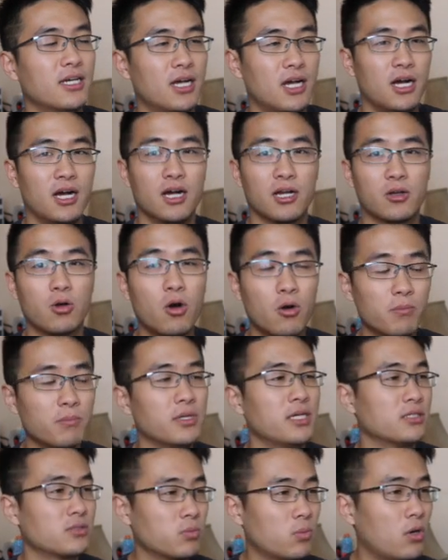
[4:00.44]

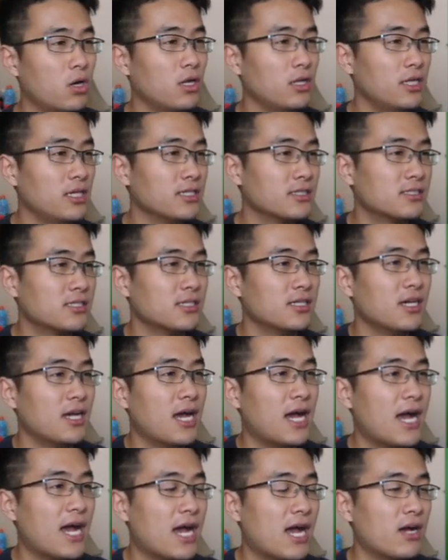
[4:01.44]
Coinbase wallet.
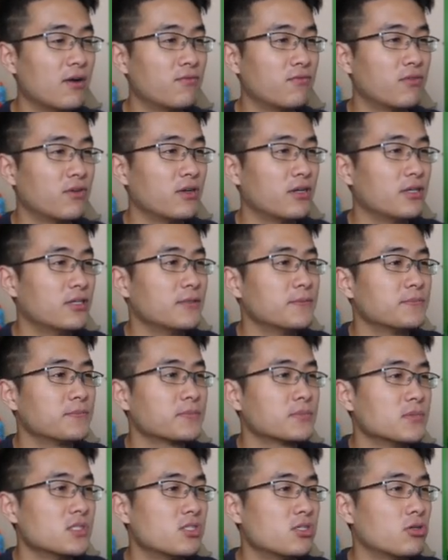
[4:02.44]
I have
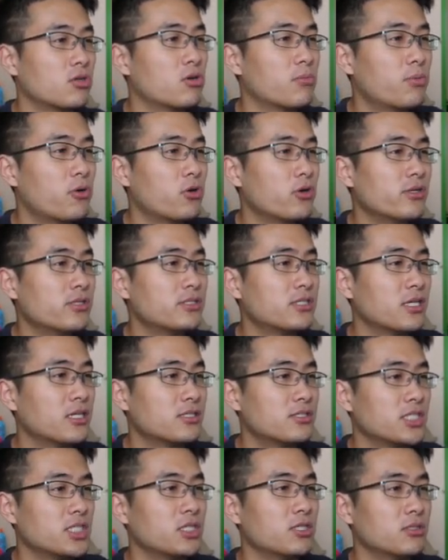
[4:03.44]

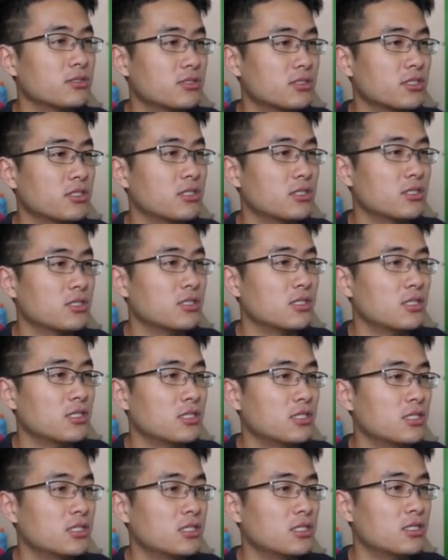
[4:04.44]

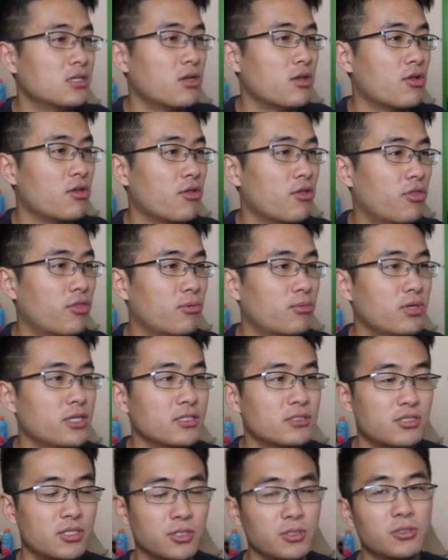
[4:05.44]

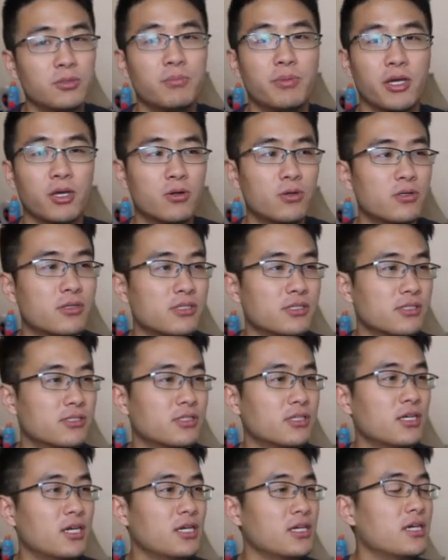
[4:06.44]
0.0032
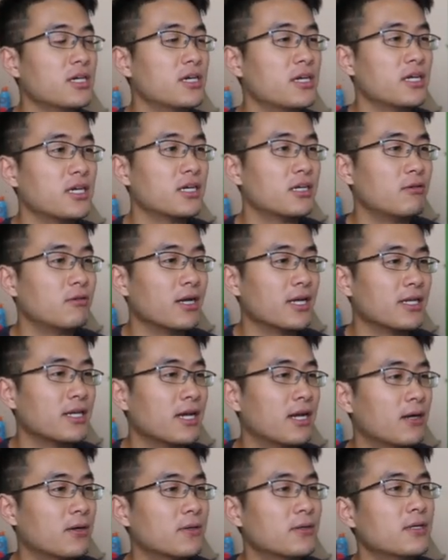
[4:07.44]
bitcoins in here right
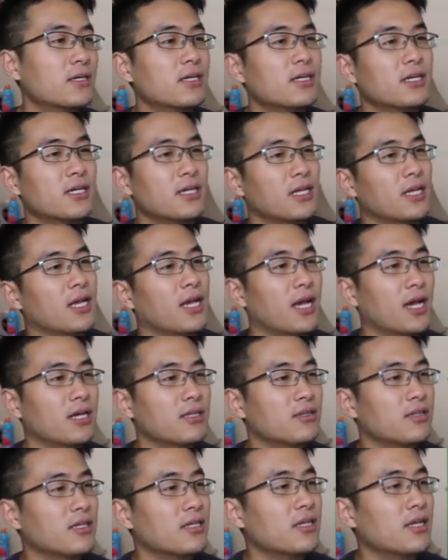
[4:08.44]
now,
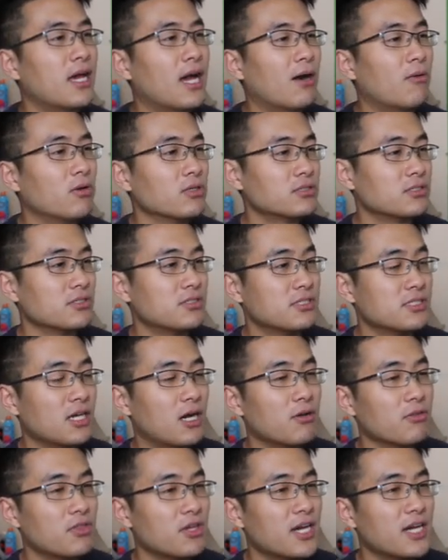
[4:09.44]
and then I want to
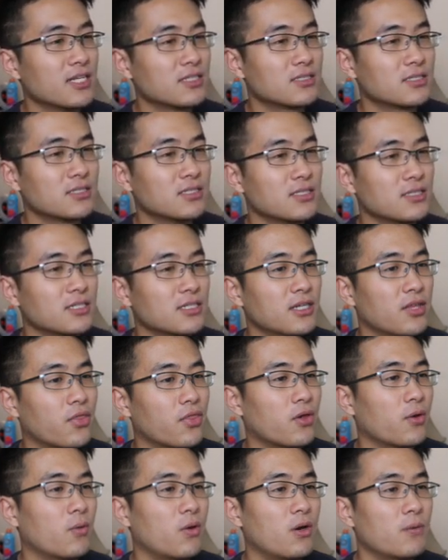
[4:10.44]
sell that.
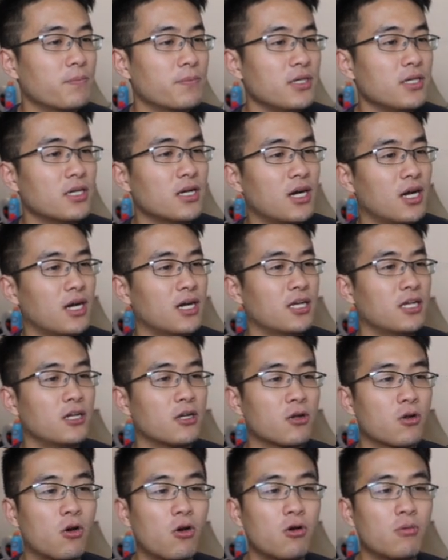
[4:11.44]
There will be a
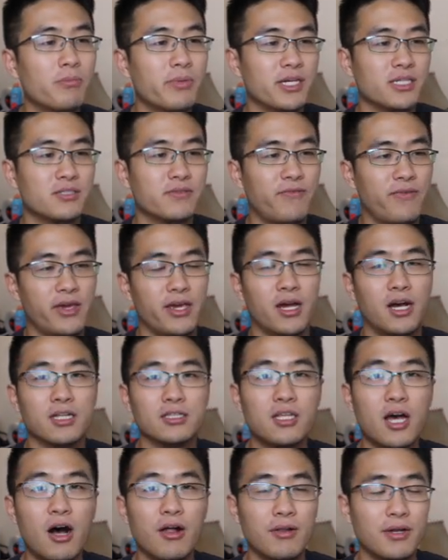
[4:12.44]
Coinbase fee,
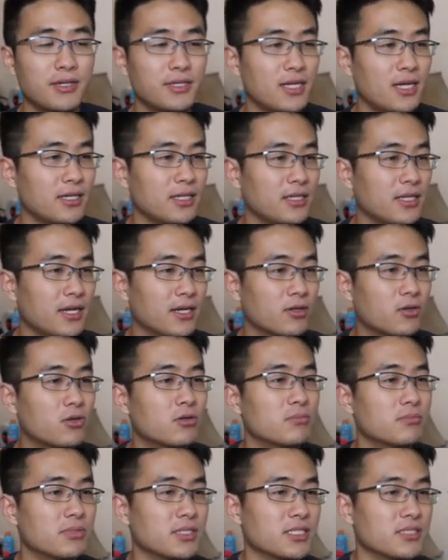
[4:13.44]
$1.99
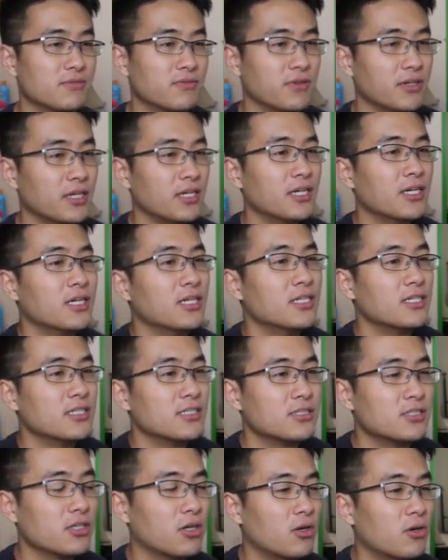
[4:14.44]
Coinbase fee.
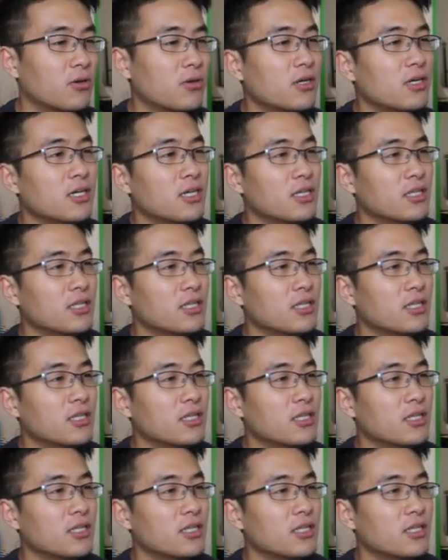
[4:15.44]
So